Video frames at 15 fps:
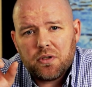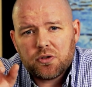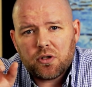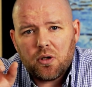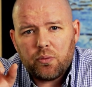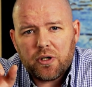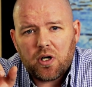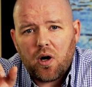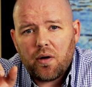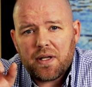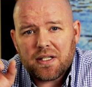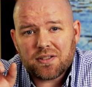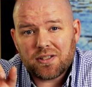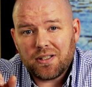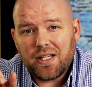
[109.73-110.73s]
So we call
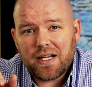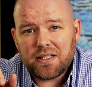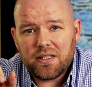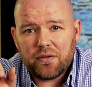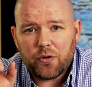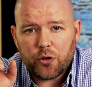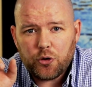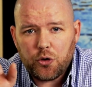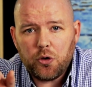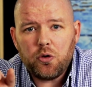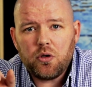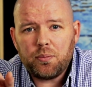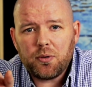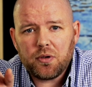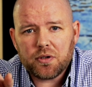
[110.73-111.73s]
that selective or
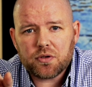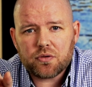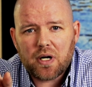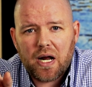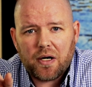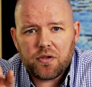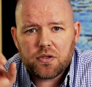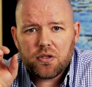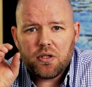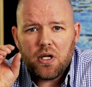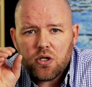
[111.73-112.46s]
tunable extraction.